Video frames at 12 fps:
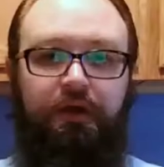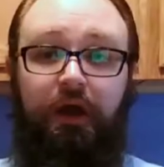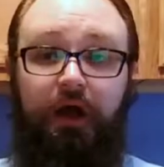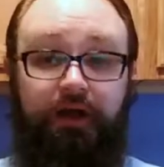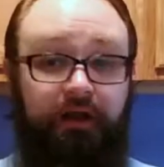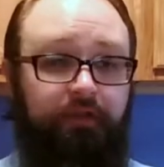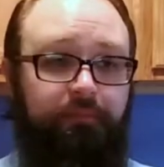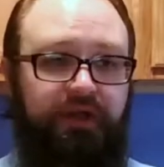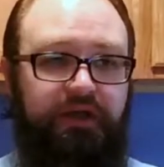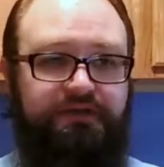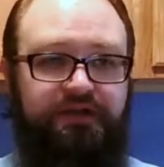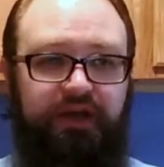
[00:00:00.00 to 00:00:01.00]
Another
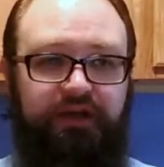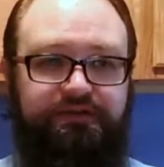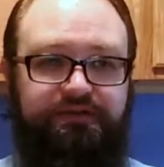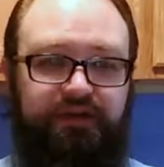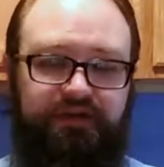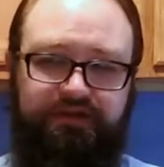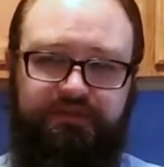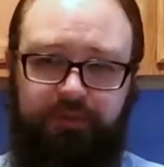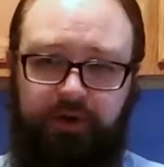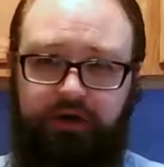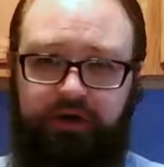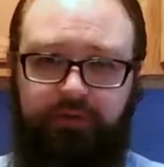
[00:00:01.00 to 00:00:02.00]
big change is
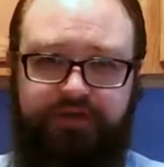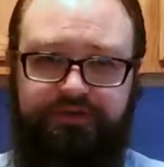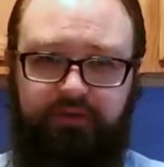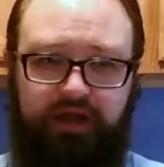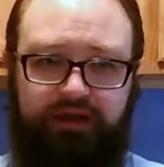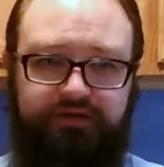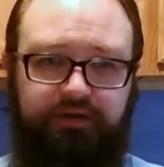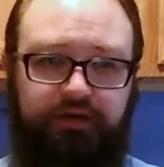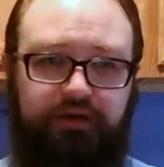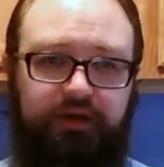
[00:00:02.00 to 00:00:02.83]
party resurrection.